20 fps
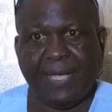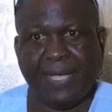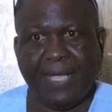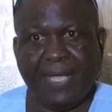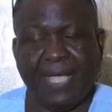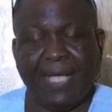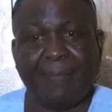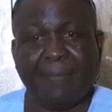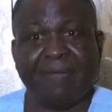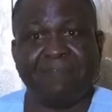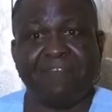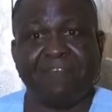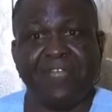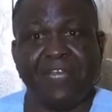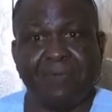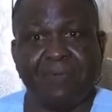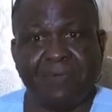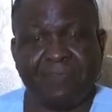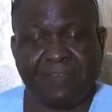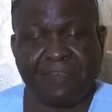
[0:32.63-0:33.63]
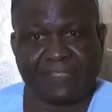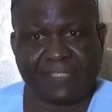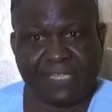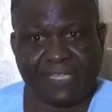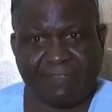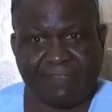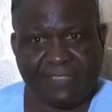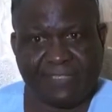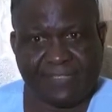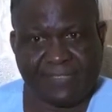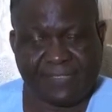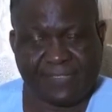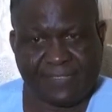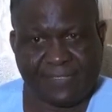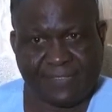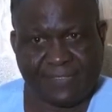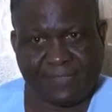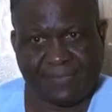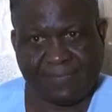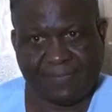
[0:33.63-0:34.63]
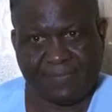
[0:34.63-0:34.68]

I am available for service.